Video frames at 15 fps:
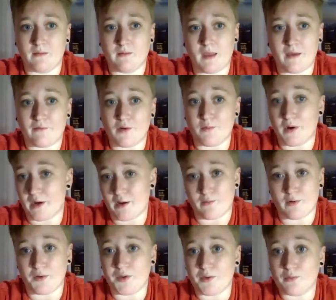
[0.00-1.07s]
everybody
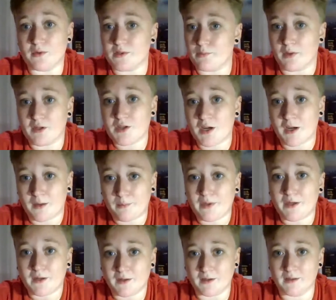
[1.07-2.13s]
really was much
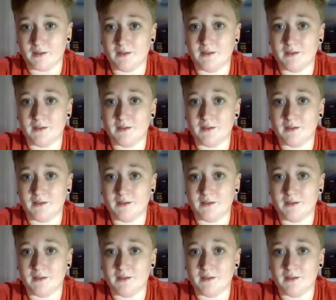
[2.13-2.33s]
happier.